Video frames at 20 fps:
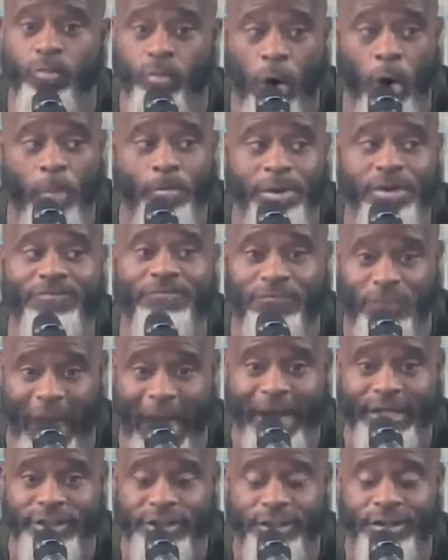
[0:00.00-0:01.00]
won't be
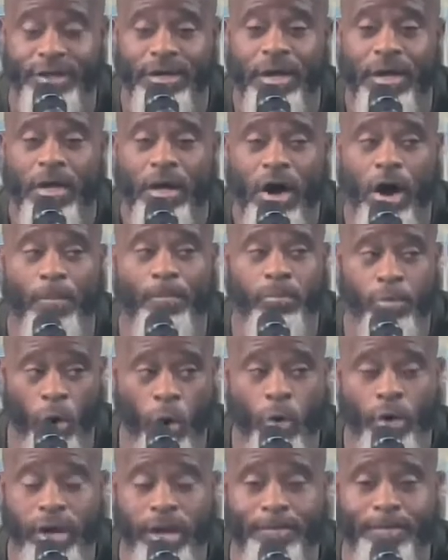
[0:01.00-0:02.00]
fractured or
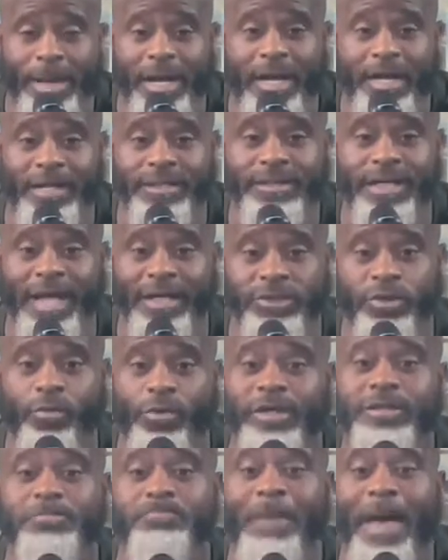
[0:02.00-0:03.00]
broken because there's a
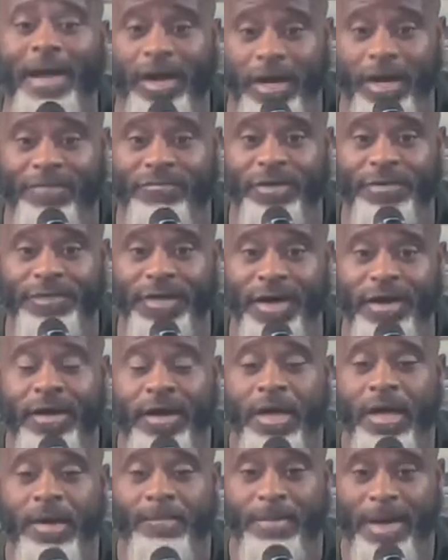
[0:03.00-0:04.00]
respect level there
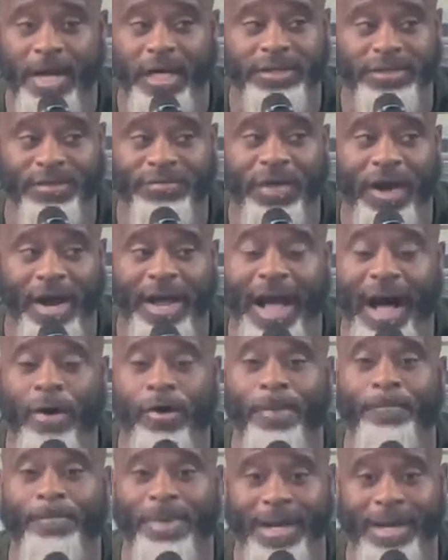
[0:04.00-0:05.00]
because of the
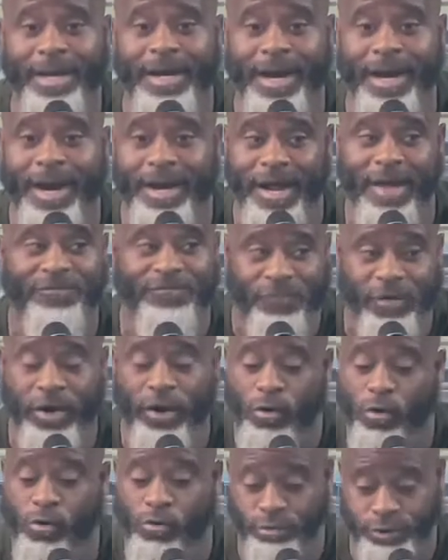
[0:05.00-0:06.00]
accountability that friend
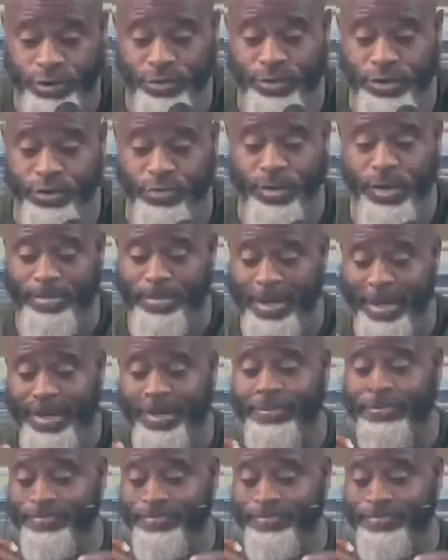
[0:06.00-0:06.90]
holds you to. Amen.